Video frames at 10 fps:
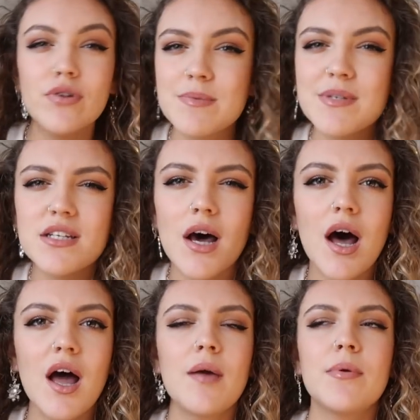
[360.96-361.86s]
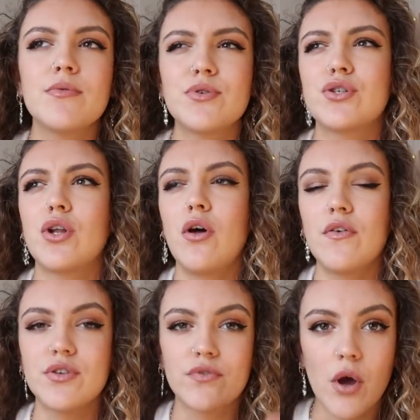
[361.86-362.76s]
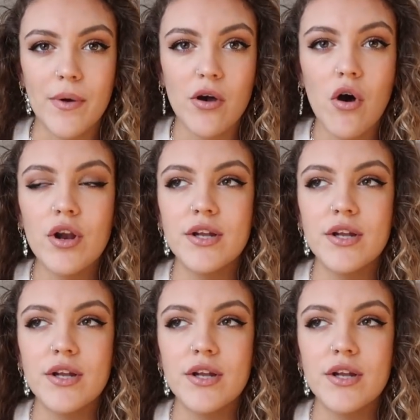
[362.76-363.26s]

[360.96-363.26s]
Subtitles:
Christmas time, and there was just a lot of stuff going on.